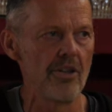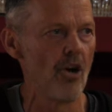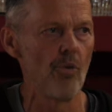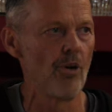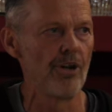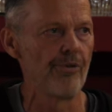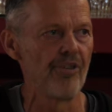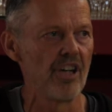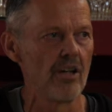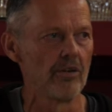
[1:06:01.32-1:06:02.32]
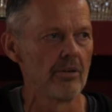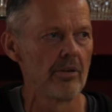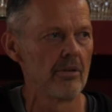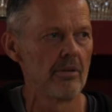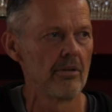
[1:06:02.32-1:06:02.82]
no word for guilt.
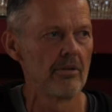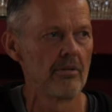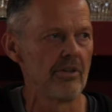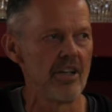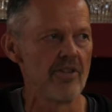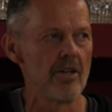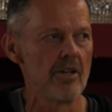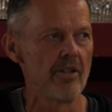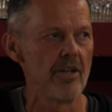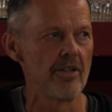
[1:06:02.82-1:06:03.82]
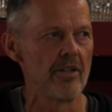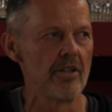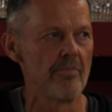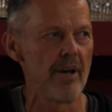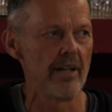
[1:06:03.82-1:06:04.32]
It doesn't exist in the
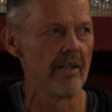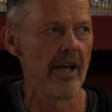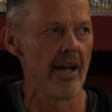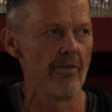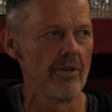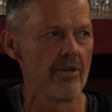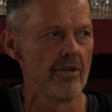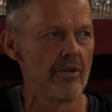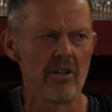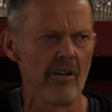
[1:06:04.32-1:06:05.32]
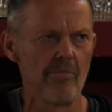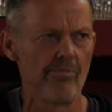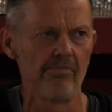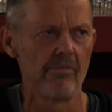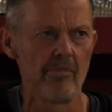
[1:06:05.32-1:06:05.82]
Tibetan language, and, I,
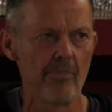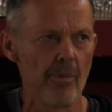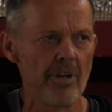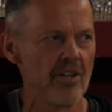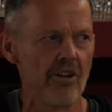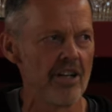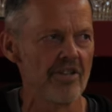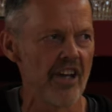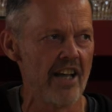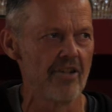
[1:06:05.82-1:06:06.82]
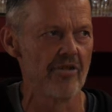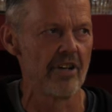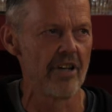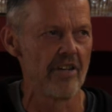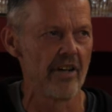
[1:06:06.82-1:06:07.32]
and probably not in Sanskrit
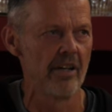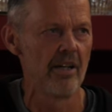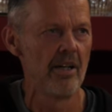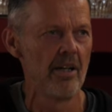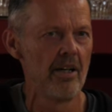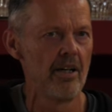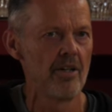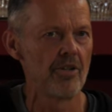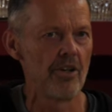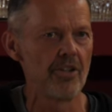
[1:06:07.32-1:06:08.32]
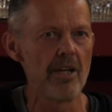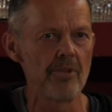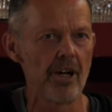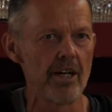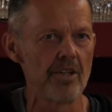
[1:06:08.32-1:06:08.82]
either. So it seems
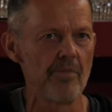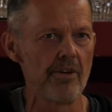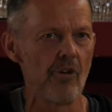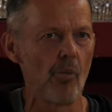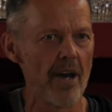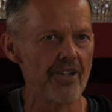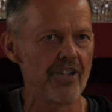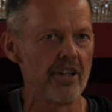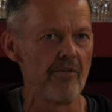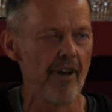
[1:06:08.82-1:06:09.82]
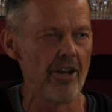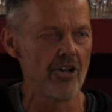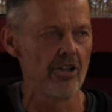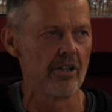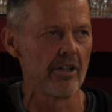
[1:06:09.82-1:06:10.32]
like it's a bit of a Western
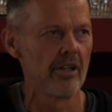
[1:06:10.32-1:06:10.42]
invention